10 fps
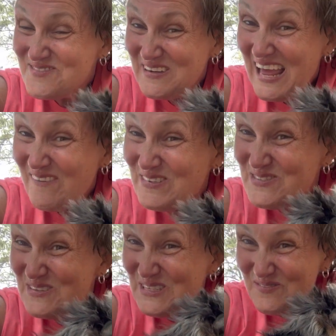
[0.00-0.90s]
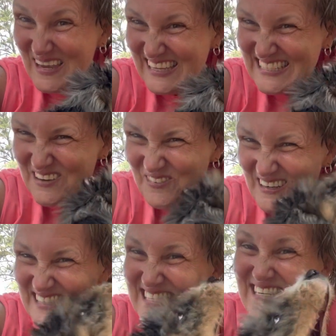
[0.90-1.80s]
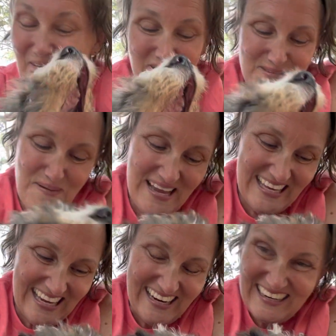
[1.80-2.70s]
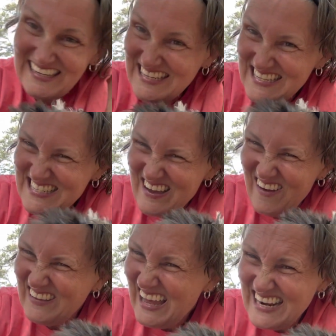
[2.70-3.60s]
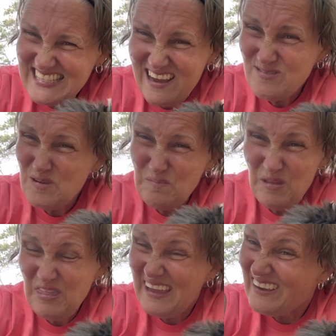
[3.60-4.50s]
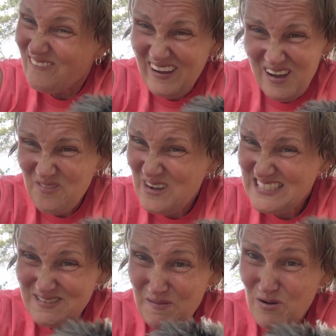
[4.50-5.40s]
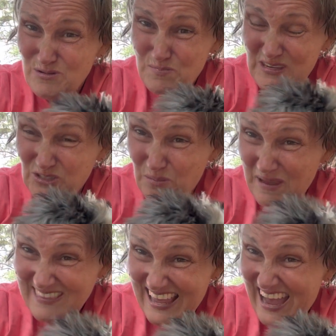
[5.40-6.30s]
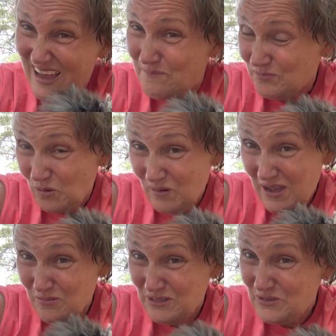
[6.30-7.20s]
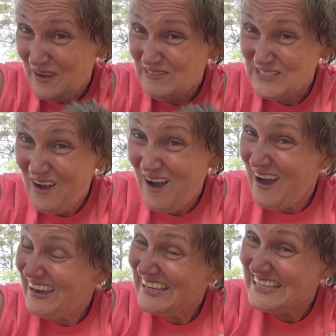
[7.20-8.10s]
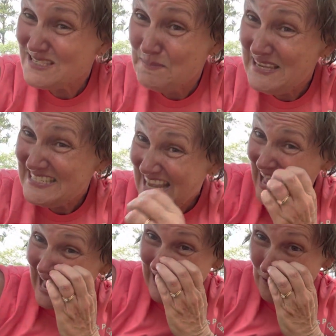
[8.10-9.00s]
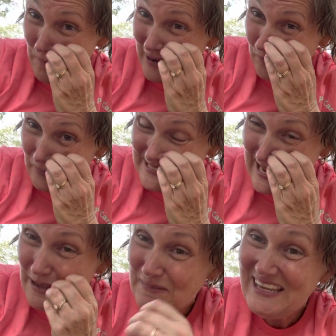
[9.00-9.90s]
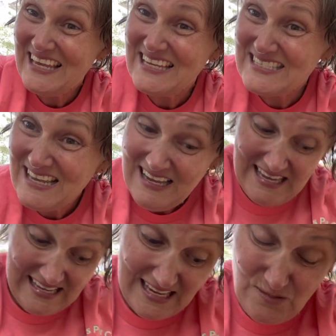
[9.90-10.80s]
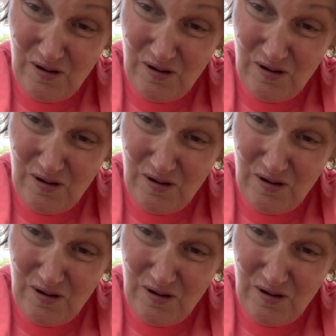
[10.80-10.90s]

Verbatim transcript: is what happens when you make a difference. Deborah's Pet Care. So a lot of times people think, well, what's so special about that? Well, when you have a dog and it's midday, no matter what time it is, guess